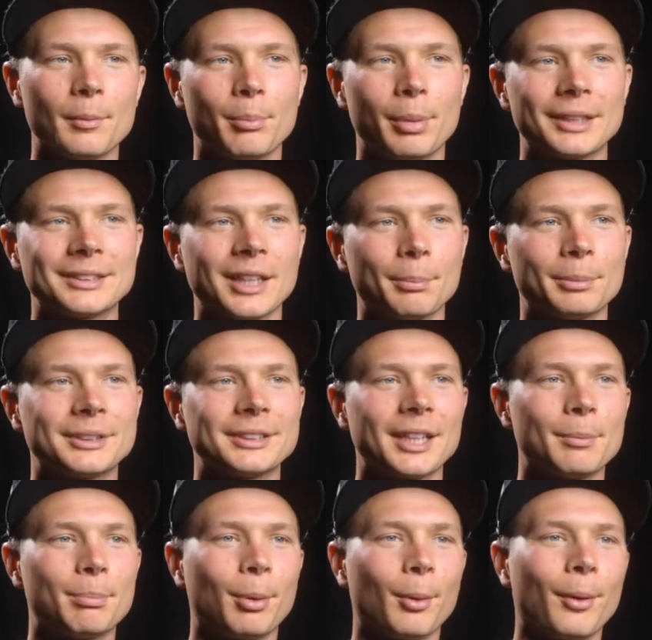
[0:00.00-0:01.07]
Picked up a set
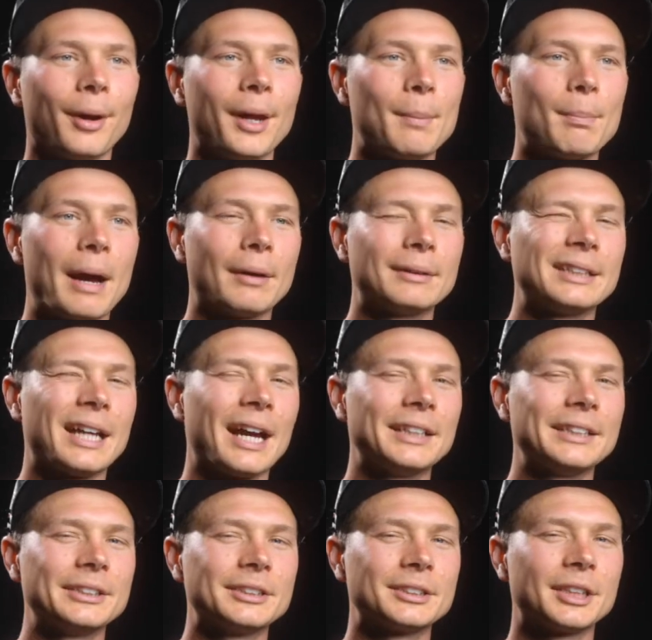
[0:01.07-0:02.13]
of poi about 9
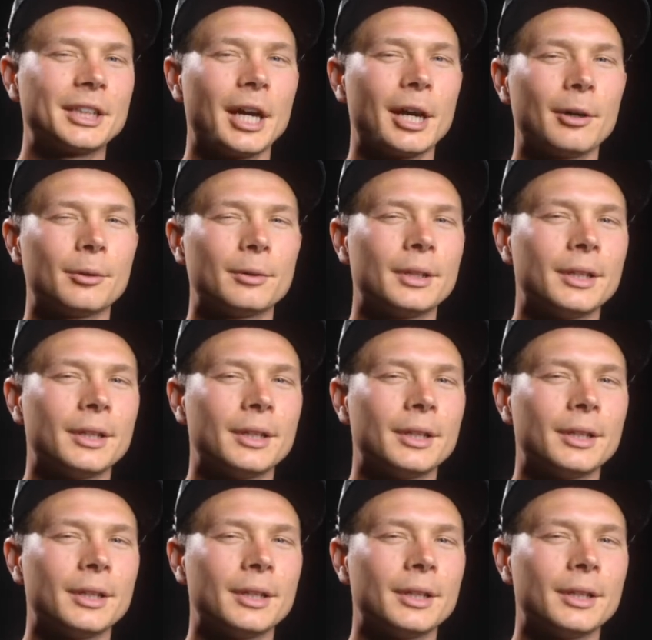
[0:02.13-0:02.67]
years ago.